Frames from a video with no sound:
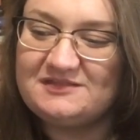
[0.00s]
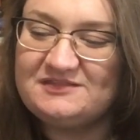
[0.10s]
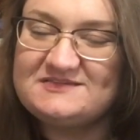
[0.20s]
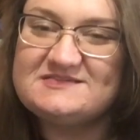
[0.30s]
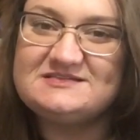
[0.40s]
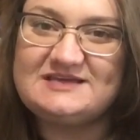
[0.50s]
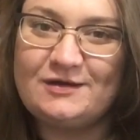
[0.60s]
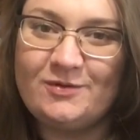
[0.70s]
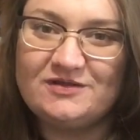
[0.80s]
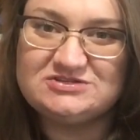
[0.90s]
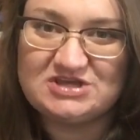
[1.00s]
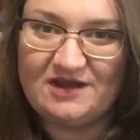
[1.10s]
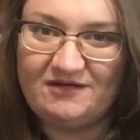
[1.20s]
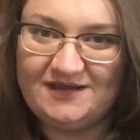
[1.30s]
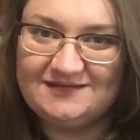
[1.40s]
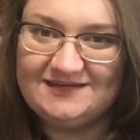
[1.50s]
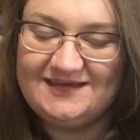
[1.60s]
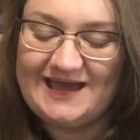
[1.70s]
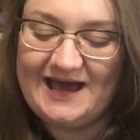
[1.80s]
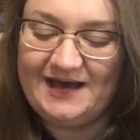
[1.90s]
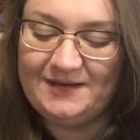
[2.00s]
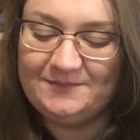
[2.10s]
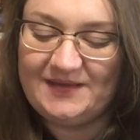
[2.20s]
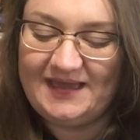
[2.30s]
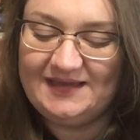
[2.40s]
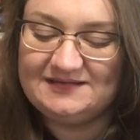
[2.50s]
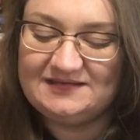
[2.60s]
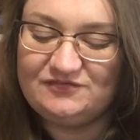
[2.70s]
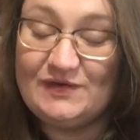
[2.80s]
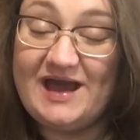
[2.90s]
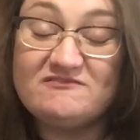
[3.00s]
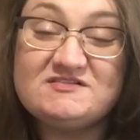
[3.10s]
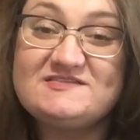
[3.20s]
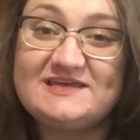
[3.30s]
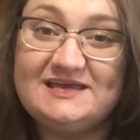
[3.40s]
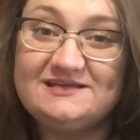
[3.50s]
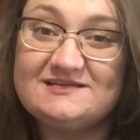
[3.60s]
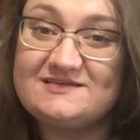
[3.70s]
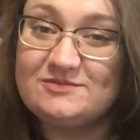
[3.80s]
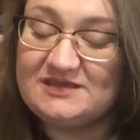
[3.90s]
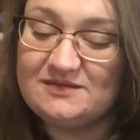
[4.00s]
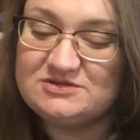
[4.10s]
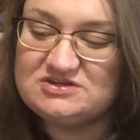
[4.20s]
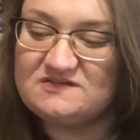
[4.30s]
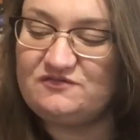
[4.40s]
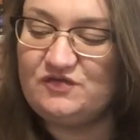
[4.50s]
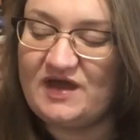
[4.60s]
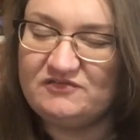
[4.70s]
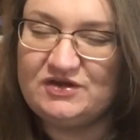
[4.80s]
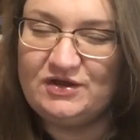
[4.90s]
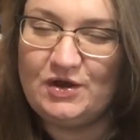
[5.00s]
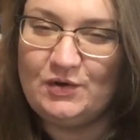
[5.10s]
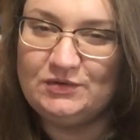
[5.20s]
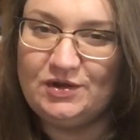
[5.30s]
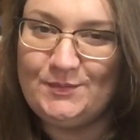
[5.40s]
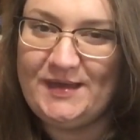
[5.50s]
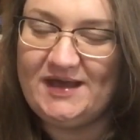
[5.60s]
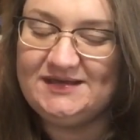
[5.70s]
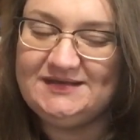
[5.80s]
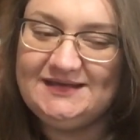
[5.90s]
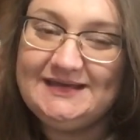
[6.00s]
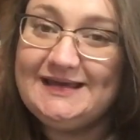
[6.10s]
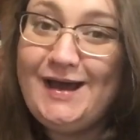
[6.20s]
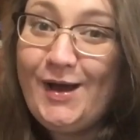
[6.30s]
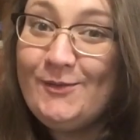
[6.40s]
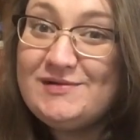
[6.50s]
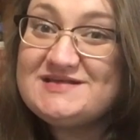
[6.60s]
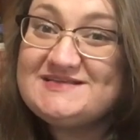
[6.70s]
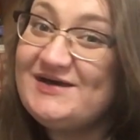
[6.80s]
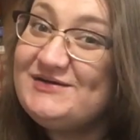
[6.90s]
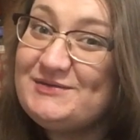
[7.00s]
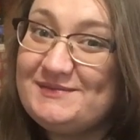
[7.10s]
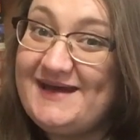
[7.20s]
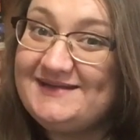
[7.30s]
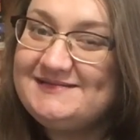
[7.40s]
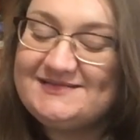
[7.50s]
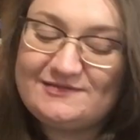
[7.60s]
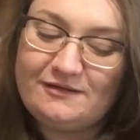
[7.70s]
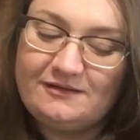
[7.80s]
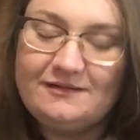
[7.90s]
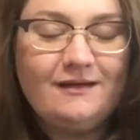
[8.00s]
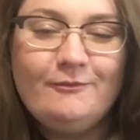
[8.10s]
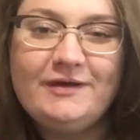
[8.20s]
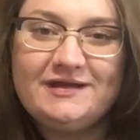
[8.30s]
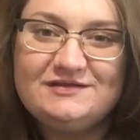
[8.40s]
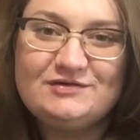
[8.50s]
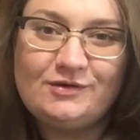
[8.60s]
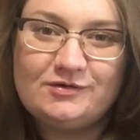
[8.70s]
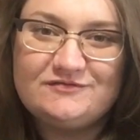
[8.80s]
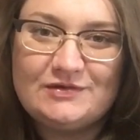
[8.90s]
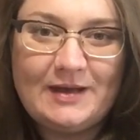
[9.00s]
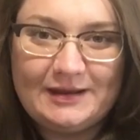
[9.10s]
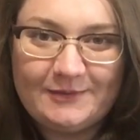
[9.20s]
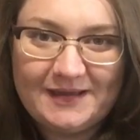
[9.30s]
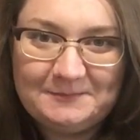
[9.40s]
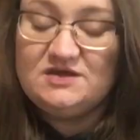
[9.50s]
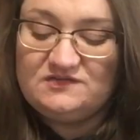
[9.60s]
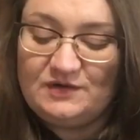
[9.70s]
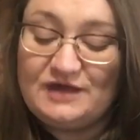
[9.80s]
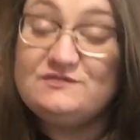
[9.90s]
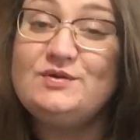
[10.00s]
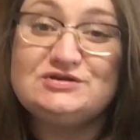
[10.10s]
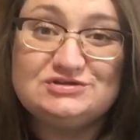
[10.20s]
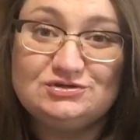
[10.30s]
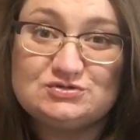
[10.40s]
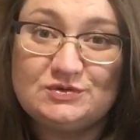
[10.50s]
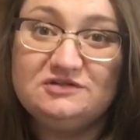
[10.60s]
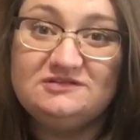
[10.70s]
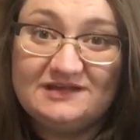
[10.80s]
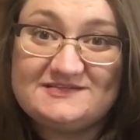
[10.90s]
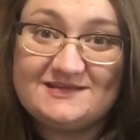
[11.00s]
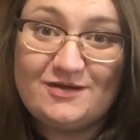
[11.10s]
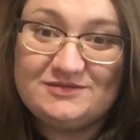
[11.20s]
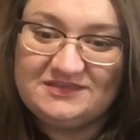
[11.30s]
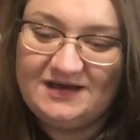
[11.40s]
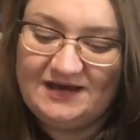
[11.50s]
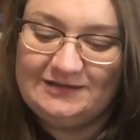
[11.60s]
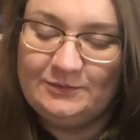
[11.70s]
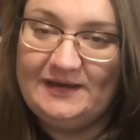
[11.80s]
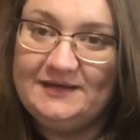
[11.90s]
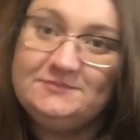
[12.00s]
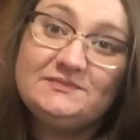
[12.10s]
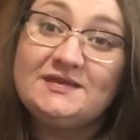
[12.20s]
this is a deck worth sharing, and if you haven't seen some of the images, if you haven't heard a whole lot about it, I want to tell you about it, so we're going to do a review anyway. So as per usual, let's start with the hardware.